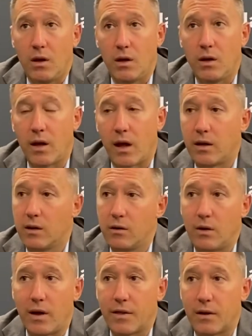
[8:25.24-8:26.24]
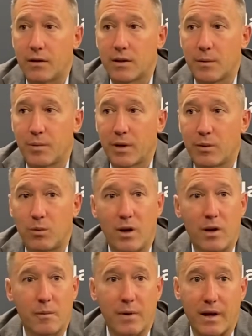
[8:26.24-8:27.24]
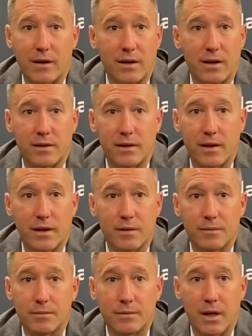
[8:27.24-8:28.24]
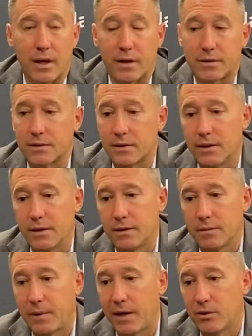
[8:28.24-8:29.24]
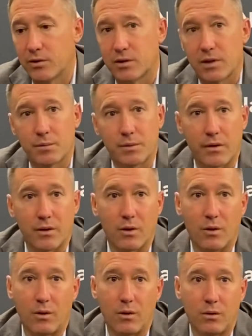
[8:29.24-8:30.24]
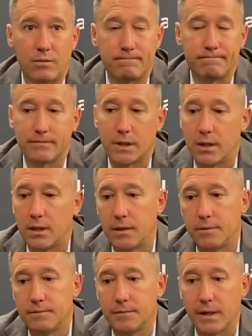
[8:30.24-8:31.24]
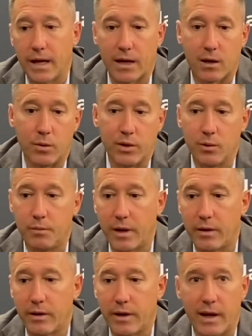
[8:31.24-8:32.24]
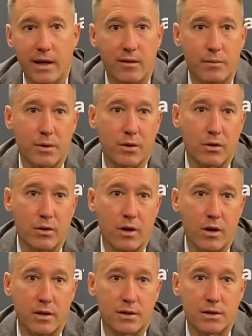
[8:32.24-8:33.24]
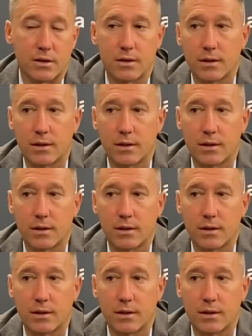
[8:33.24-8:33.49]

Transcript: Yeah, you know, I thought they played well the back line today, honestly. Pedro slipped on the goal. Can we do better than not give up the cross?